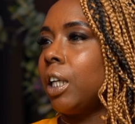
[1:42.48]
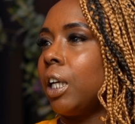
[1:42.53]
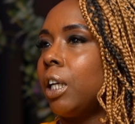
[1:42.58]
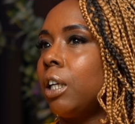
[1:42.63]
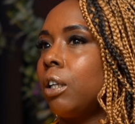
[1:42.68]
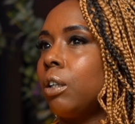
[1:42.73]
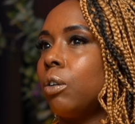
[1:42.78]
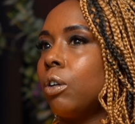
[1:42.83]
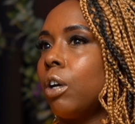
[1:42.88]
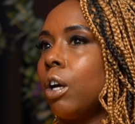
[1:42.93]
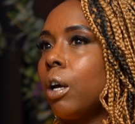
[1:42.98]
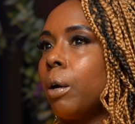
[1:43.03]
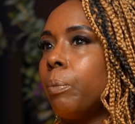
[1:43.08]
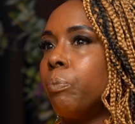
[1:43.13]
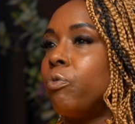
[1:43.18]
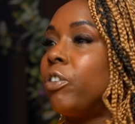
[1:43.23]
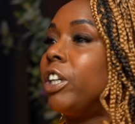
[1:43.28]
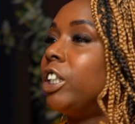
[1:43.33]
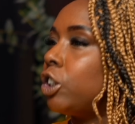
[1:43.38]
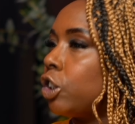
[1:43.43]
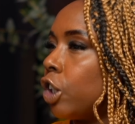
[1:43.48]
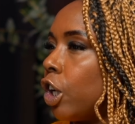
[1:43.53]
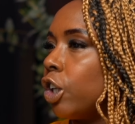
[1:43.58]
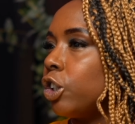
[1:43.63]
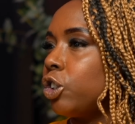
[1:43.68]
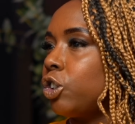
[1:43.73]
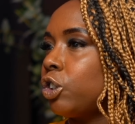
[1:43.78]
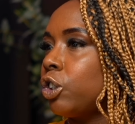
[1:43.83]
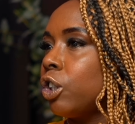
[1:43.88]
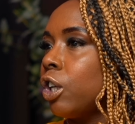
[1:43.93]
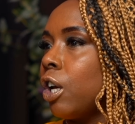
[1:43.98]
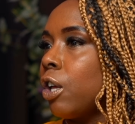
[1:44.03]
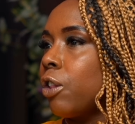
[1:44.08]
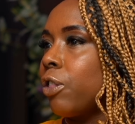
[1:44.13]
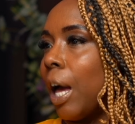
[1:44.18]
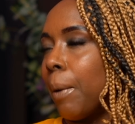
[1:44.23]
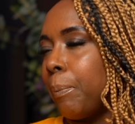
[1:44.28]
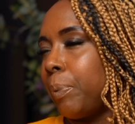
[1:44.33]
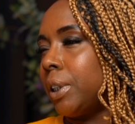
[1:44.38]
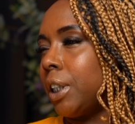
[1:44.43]
really um, research
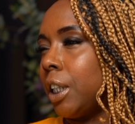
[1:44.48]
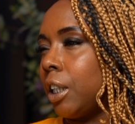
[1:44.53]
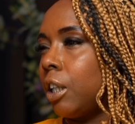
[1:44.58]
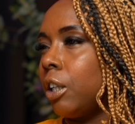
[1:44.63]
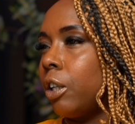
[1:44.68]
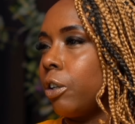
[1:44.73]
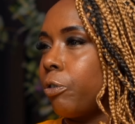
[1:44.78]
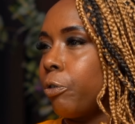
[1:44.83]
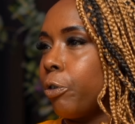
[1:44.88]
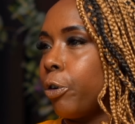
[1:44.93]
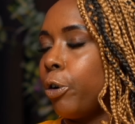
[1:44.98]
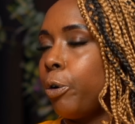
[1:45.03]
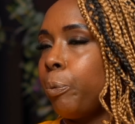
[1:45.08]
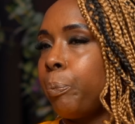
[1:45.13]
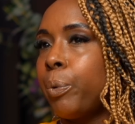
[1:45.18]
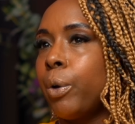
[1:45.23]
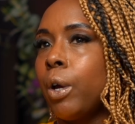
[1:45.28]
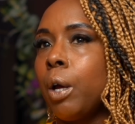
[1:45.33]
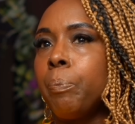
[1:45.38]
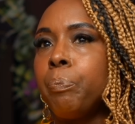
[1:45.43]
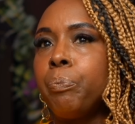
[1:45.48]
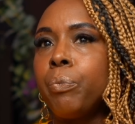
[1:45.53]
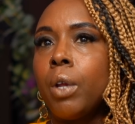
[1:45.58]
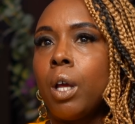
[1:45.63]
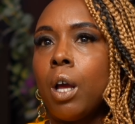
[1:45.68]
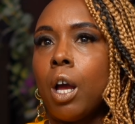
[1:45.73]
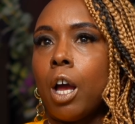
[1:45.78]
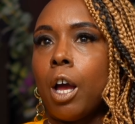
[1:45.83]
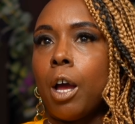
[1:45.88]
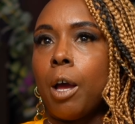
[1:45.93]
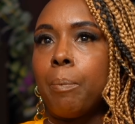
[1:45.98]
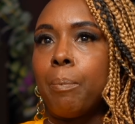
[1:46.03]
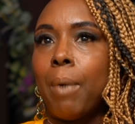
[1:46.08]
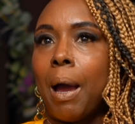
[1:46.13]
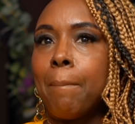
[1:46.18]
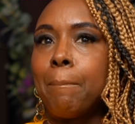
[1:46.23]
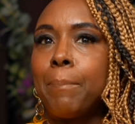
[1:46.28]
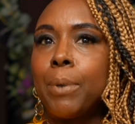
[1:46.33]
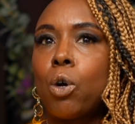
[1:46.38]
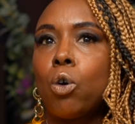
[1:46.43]
that particular group. Yeah. Um,
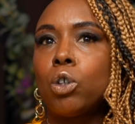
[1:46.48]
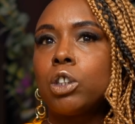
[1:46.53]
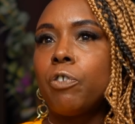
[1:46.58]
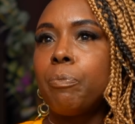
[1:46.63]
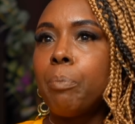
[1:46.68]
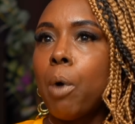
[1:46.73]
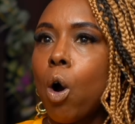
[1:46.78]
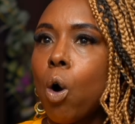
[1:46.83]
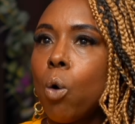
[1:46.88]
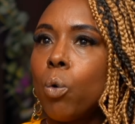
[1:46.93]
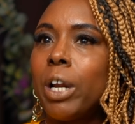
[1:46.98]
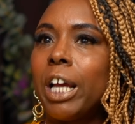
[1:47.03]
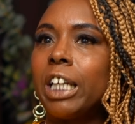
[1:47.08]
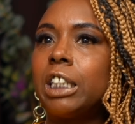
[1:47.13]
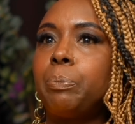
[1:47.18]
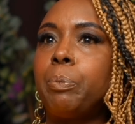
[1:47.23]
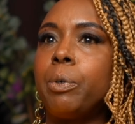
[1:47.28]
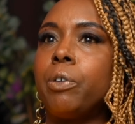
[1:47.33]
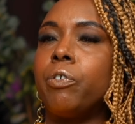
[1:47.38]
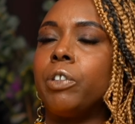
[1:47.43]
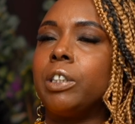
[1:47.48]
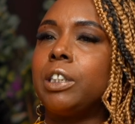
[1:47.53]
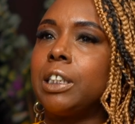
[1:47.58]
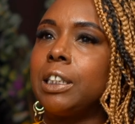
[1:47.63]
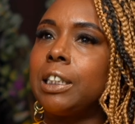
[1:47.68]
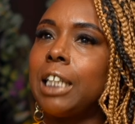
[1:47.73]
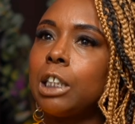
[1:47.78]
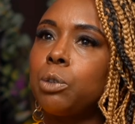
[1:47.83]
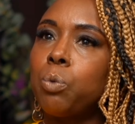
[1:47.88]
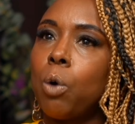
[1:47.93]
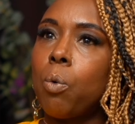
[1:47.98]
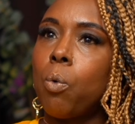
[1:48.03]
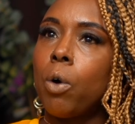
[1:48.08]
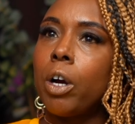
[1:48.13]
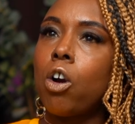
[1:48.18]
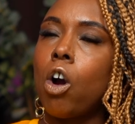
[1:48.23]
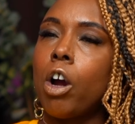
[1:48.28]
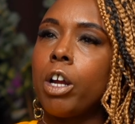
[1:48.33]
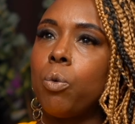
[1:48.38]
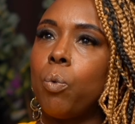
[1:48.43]
and because of my own experiences, that's why
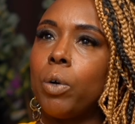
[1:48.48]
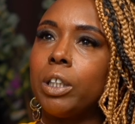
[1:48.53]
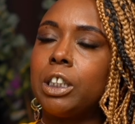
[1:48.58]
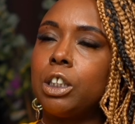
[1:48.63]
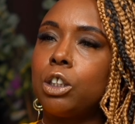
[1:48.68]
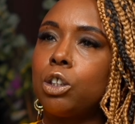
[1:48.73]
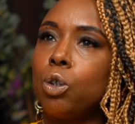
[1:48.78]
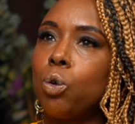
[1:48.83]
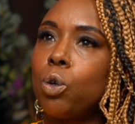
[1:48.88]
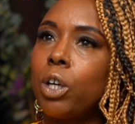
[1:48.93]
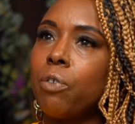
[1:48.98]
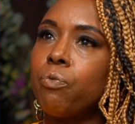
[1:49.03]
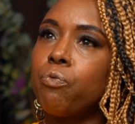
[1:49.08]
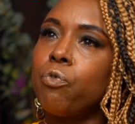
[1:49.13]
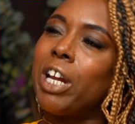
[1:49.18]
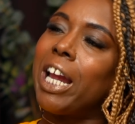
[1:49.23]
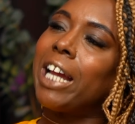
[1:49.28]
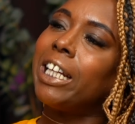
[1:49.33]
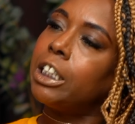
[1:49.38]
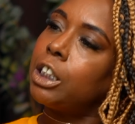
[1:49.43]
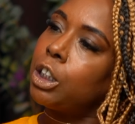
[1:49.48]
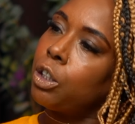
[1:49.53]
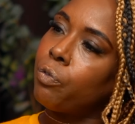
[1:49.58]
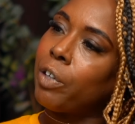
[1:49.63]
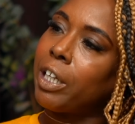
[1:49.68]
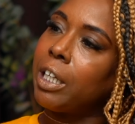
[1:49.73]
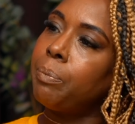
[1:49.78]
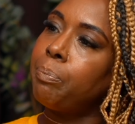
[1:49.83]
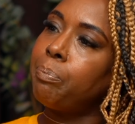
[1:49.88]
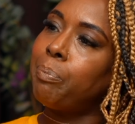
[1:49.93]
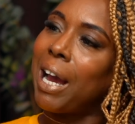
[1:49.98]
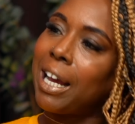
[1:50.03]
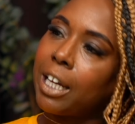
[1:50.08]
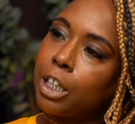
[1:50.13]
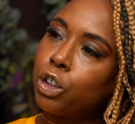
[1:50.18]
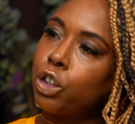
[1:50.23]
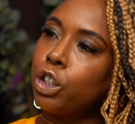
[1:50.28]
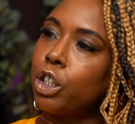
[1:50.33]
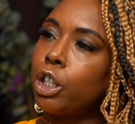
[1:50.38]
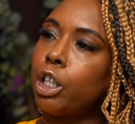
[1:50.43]
I kind of wanted to look at re-entering back
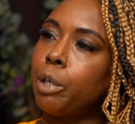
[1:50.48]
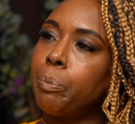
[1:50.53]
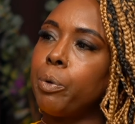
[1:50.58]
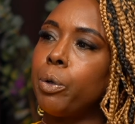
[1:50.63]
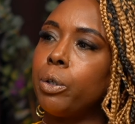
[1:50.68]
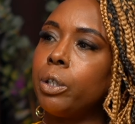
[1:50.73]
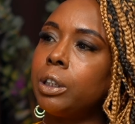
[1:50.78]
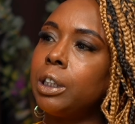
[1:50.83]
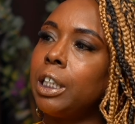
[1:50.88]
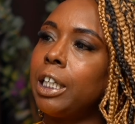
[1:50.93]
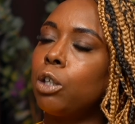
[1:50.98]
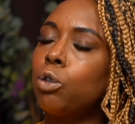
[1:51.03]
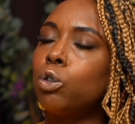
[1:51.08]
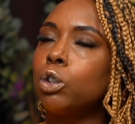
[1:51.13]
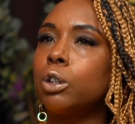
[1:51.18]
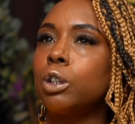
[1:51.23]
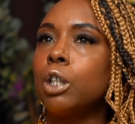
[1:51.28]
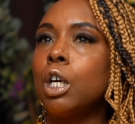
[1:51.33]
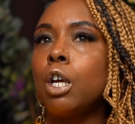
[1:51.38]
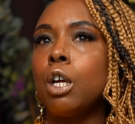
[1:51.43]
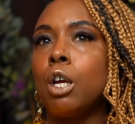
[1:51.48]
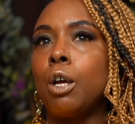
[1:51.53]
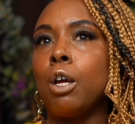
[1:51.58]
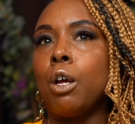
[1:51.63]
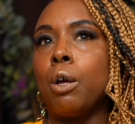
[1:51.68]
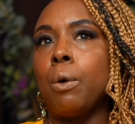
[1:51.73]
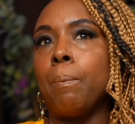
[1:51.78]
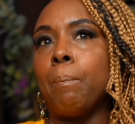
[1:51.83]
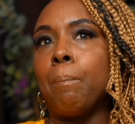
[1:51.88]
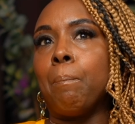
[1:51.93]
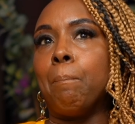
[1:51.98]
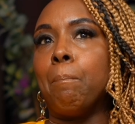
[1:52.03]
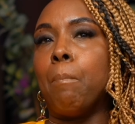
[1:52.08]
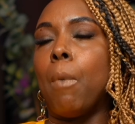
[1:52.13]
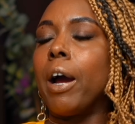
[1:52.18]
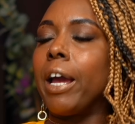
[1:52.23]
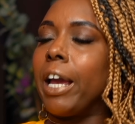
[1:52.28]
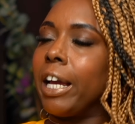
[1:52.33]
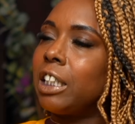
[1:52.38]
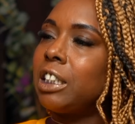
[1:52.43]
mm. into the mm. community because
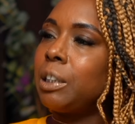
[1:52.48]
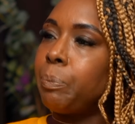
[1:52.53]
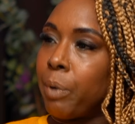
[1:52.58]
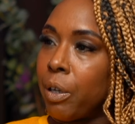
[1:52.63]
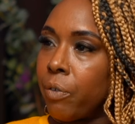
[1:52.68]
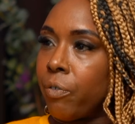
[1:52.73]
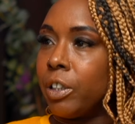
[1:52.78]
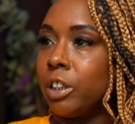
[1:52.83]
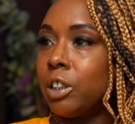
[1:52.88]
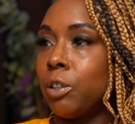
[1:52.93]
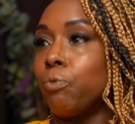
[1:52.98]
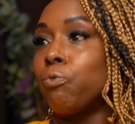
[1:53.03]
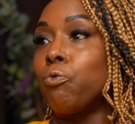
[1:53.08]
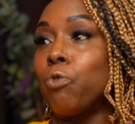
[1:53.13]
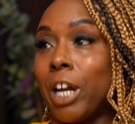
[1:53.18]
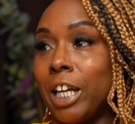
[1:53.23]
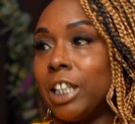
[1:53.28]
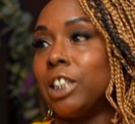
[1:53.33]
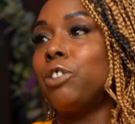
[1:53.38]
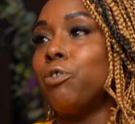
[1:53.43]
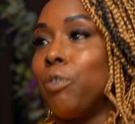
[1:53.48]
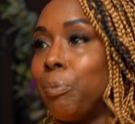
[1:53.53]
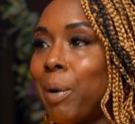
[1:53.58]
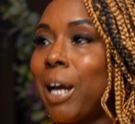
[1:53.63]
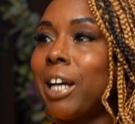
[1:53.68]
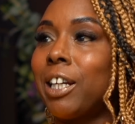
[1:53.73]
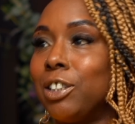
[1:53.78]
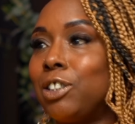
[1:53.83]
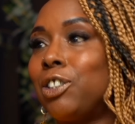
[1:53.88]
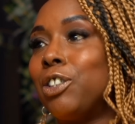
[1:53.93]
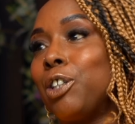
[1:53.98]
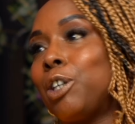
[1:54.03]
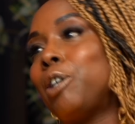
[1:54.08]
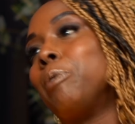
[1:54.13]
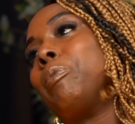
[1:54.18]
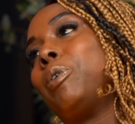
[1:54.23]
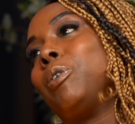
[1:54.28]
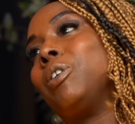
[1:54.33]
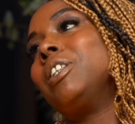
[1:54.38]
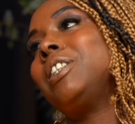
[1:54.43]
my experience of re-entering back into the
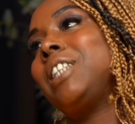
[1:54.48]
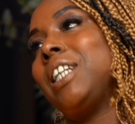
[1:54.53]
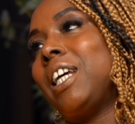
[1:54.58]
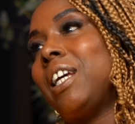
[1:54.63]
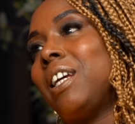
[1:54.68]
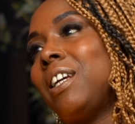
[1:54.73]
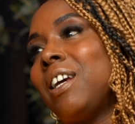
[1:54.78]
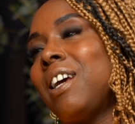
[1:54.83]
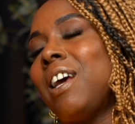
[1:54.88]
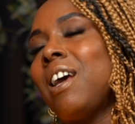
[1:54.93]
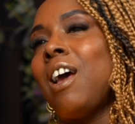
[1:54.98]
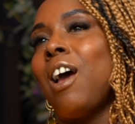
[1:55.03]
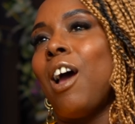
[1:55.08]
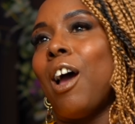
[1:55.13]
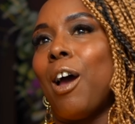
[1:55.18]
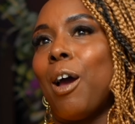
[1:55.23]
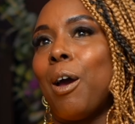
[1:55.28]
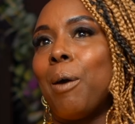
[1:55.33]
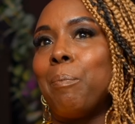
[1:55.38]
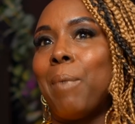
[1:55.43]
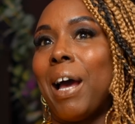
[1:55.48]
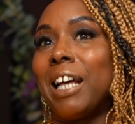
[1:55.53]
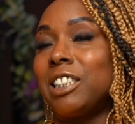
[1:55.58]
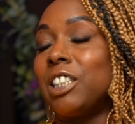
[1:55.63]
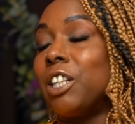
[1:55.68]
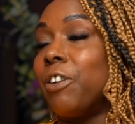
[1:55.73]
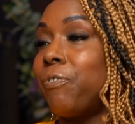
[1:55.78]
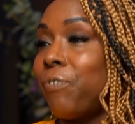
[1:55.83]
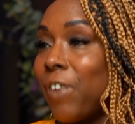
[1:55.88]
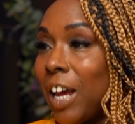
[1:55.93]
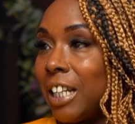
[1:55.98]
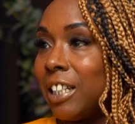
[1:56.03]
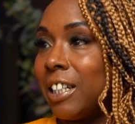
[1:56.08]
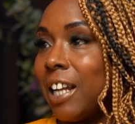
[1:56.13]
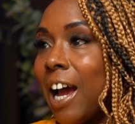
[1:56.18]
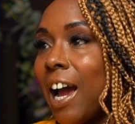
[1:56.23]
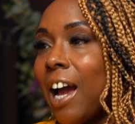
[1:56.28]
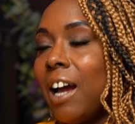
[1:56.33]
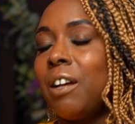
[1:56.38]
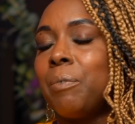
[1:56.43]
community right. um, as an
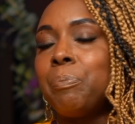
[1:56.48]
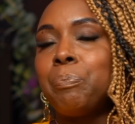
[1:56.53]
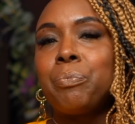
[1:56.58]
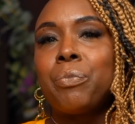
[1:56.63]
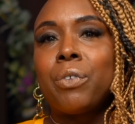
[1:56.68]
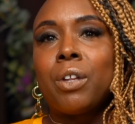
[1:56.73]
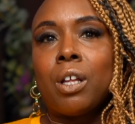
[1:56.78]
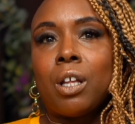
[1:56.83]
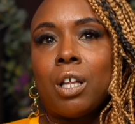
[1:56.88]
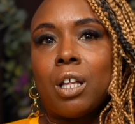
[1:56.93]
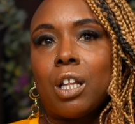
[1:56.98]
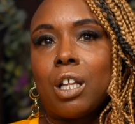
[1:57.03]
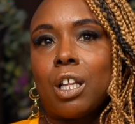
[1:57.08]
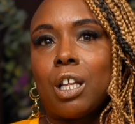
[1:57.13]
offender right